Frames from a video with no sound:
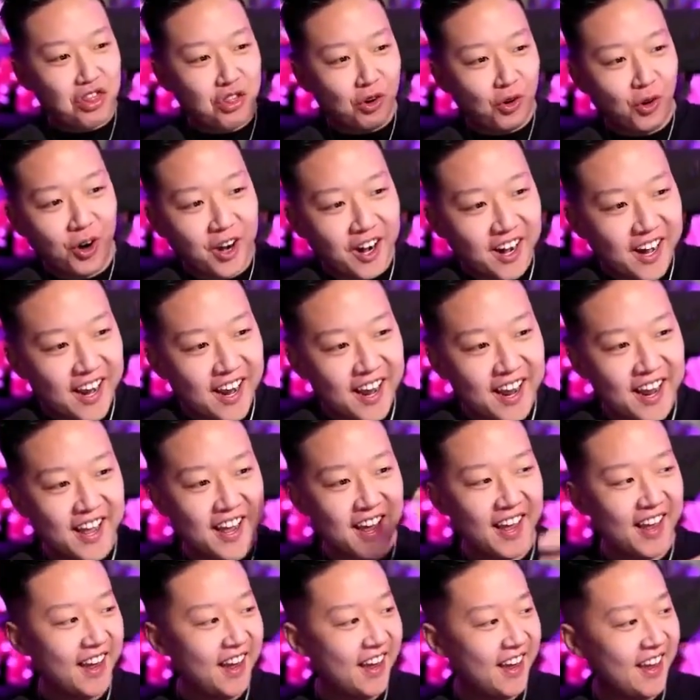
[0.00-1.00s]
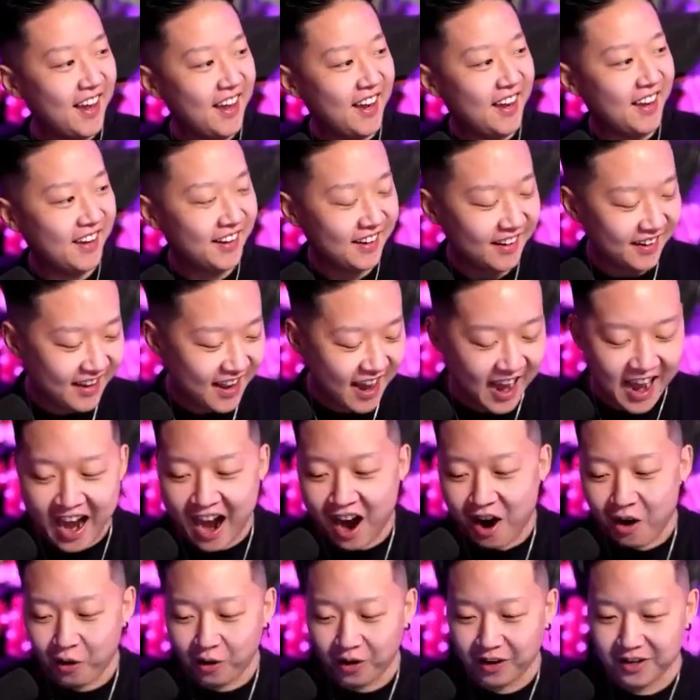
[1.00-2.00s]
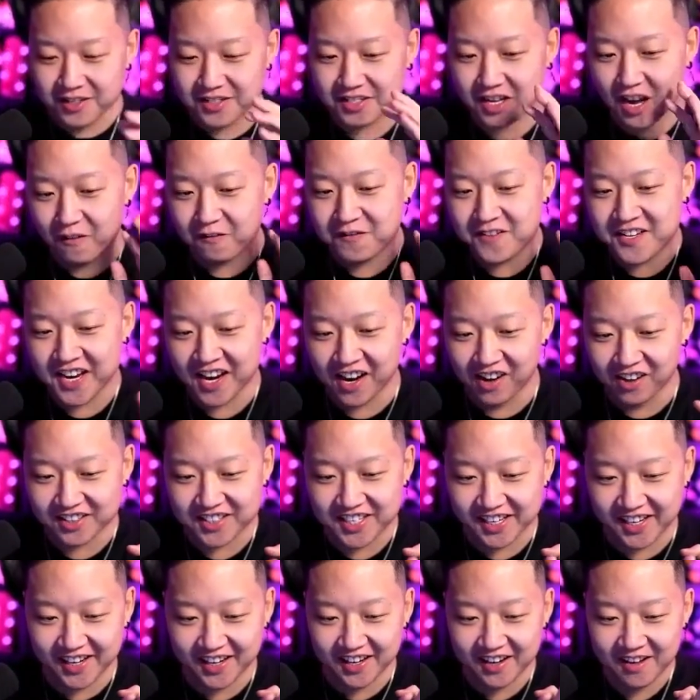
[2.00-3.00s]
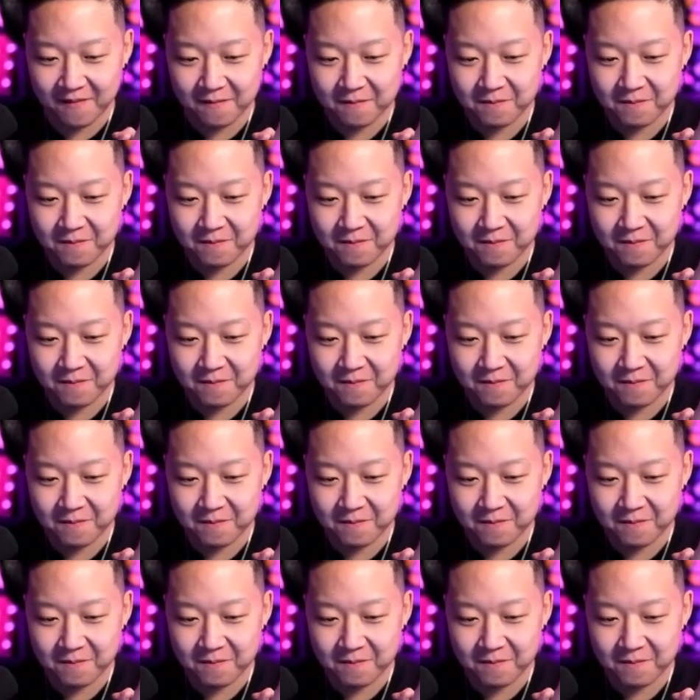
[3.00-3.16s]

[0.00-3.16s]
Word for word: three hours of tilting,